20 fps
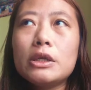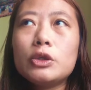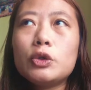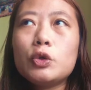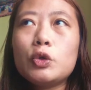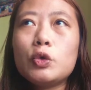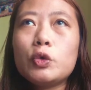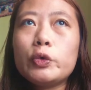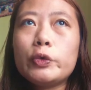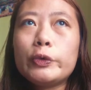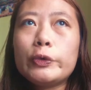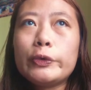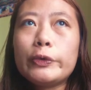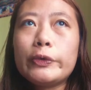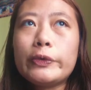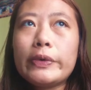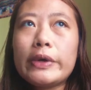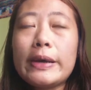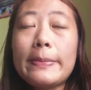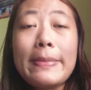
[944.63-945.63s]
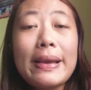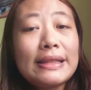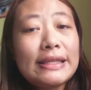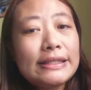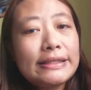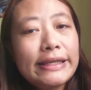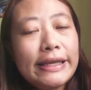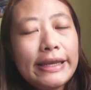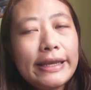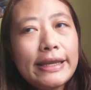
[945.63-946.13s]
to uh,
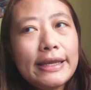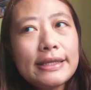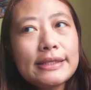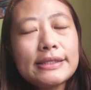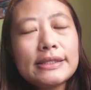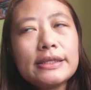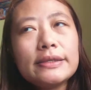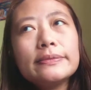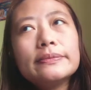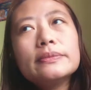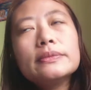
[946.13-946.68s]
meditate,